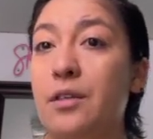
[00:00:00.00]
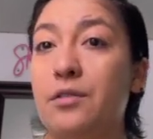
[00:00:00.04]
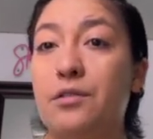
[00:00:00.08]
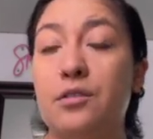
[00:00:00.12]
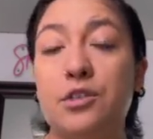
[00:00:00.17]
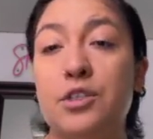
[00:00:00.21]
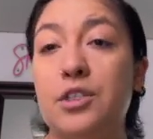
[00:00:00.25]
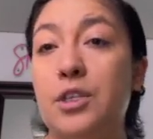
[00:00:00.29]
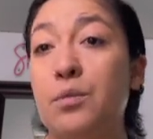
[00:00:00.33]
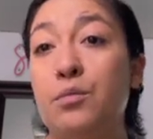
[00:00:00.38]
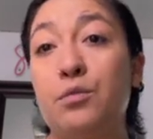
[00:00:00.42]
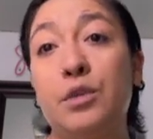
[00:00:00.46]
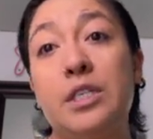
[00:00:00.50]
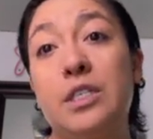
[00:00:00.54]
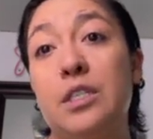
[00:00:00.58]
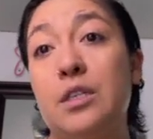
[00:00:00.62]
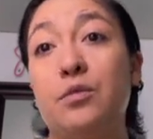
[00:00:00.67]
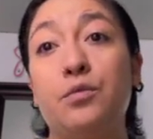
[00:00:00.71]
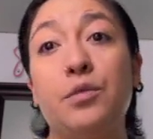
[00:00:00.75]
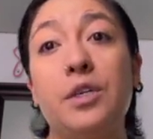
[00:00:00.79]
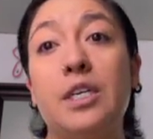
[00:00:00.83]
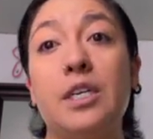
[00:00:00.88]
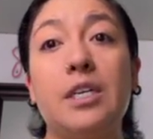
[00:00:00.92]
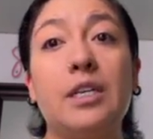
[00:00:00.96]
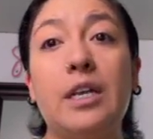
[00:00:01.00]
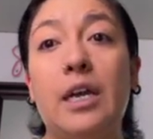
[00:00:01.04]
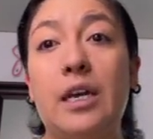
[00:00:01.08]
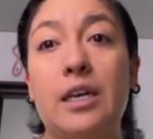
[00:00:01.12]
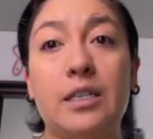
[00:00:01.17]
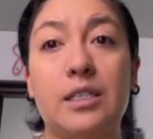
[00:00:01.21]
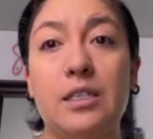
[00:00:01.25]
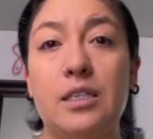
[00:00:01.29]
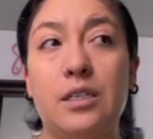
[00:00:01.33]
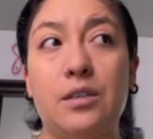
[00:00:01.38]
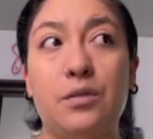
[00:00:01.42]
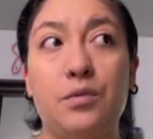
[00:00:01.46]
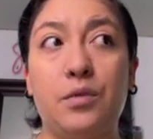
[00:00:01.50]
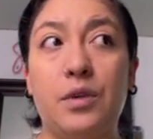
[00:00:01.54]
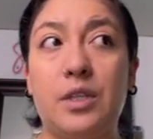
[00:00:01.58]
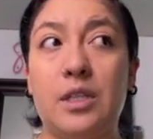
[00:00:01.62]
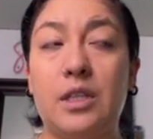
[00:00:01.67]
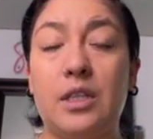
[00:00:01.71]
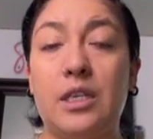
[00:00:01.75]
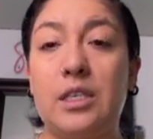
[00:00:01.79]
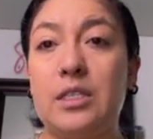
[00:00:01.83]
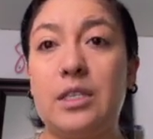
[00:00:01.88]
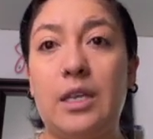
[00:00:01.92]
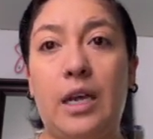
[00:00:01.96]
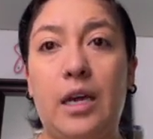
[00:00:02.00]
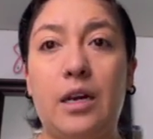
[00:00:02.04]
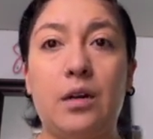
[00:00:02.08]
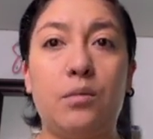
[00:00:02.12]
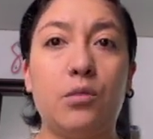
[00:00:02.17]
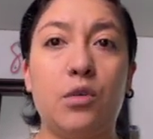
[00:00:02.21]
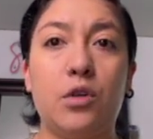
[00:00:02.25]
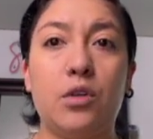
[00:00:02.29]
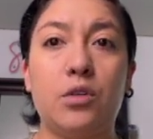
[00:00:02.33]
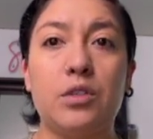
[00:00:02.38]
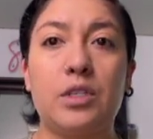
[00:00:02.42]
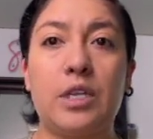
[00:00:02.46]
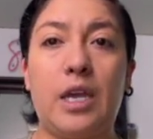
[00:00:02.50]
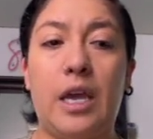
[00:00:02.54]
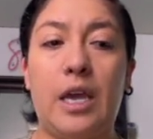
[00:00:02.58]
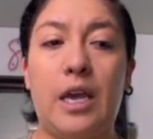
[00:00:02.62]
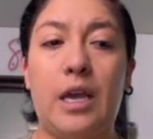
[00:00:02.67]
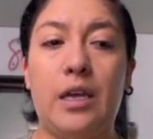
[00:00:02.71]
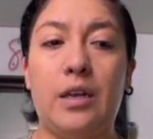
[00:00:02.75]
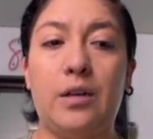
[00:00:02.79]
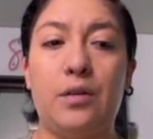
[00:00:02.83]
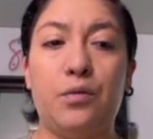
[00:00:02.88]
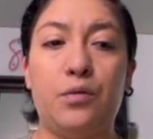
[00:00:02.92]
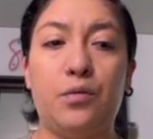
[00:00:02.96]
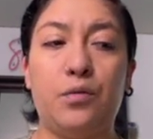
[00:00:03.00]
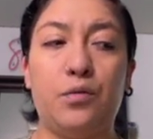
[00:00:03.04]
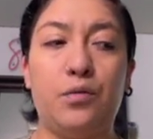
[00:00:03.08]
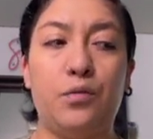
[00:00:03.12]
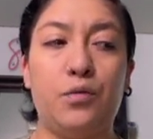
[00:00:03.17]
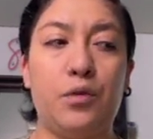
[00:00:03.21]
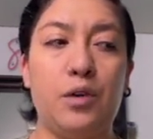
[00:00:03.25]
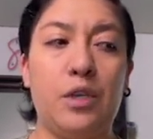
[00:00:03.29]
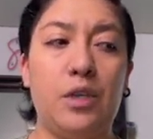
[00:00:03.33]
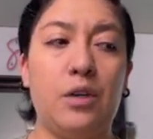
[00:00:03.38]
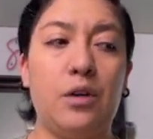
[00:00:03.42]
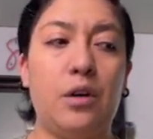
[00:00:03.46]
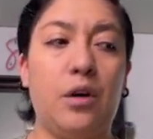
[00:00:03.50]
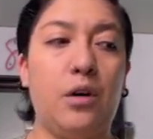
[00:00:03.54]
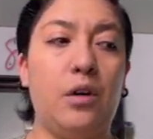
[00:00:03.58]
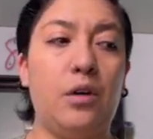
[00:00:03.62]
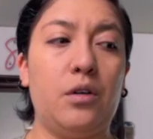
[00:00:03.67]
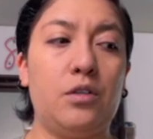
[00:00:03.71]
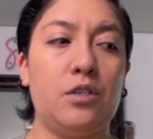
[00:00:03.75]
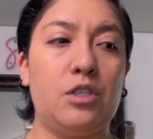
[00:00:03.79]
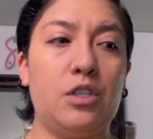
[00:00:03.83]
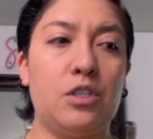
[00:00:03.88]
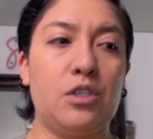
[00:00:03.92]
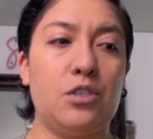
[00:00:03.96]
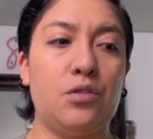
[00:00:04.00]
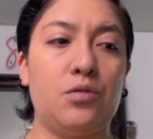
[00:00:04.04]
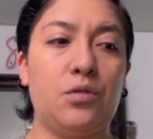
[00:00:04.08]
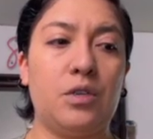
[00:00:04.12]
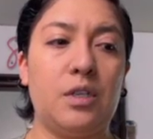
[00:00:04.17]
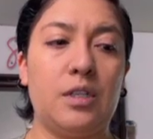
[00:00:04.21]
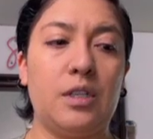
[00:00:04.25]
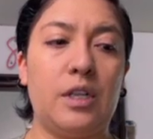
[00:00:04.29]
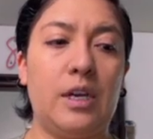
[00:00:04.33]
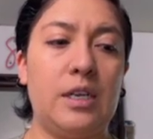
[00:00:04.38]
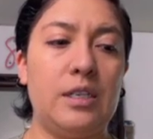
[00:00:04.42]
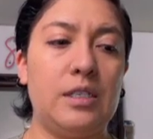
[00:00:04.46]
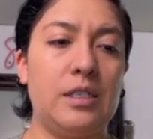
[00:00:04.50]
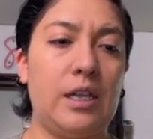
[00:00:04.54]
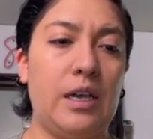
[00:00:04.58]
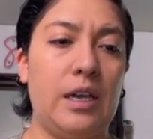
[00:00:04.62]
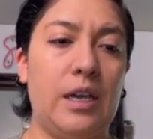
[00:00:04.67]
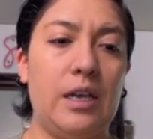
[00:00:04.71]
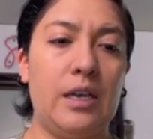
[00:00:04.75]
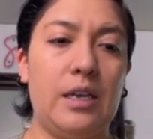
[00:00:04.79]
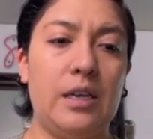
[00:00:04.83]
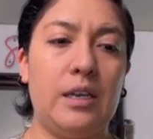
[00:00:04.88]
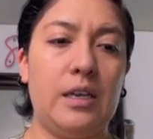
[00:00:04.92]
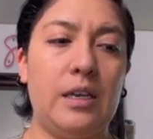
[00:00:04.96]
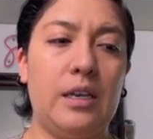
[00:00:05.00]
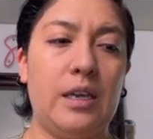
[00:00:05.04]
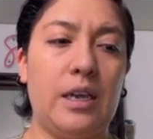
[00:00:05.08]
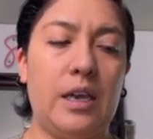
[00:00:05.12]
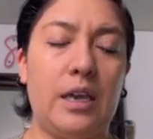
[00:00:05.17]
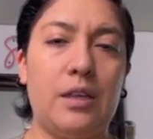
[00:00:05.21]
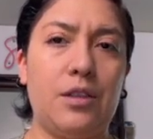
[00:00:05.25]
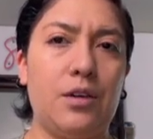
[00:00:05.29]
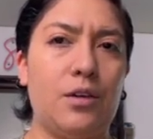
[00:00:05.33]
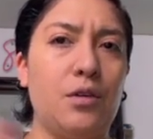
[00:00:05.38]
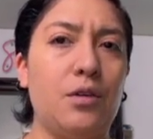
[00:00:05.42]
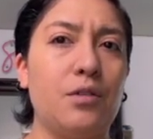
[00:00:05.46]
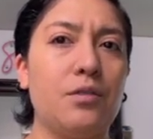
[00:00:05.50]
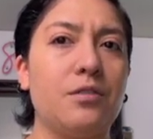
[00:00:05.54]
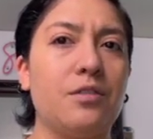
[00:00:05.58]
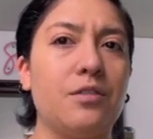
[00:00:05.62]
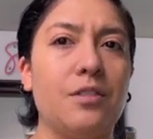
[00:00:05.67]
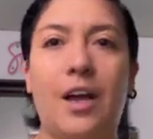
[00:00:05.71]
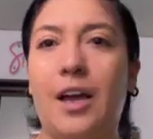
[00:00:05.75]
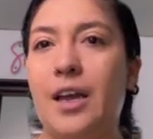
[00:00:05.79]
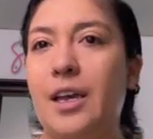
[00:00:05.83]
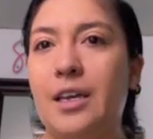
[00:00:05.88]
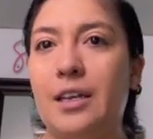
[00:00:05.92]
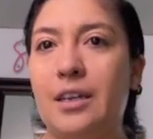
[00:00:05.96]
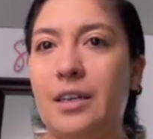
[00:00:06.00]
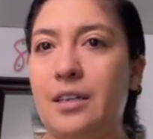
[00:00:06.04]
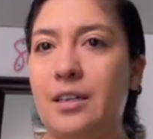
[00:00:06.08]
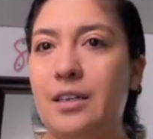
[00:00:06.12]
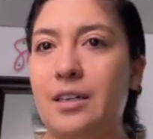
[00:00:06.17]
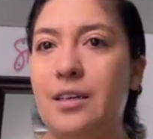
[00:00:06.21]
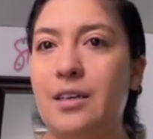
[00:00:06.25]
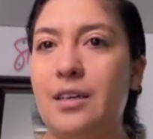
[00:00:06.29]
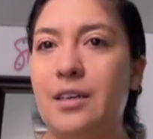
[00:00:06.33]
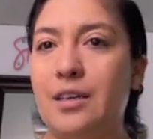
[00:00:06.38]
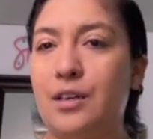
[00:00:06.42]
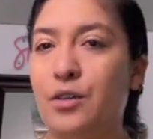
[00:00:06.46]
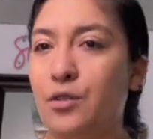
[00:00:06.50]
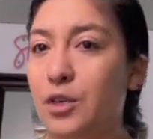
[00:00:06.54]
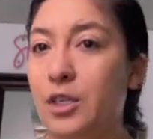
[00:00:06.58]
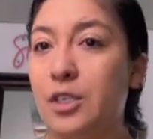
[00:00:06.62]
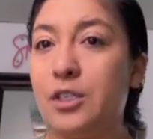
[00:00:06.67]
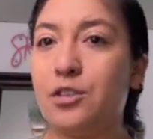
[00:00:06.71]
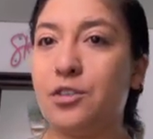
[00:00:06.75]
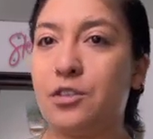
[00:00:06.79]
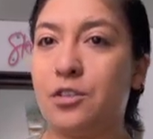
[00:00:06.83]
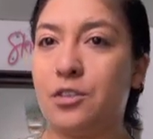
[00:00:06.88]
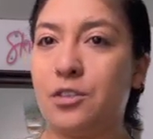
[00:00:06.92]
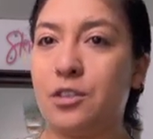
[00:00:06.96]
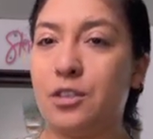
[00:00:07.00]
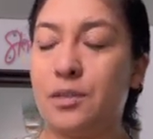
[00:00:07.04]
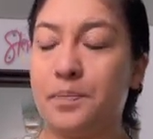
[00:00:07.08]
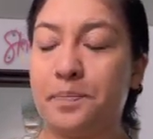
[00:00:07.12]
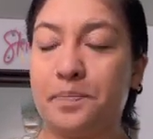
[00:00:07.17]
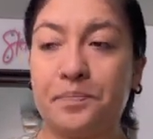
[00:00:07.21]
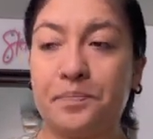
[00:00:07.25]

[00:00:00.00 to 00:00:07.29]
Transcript: For some reason, we connect with these animals, and we all just realize that, hey, they're all flying creatures.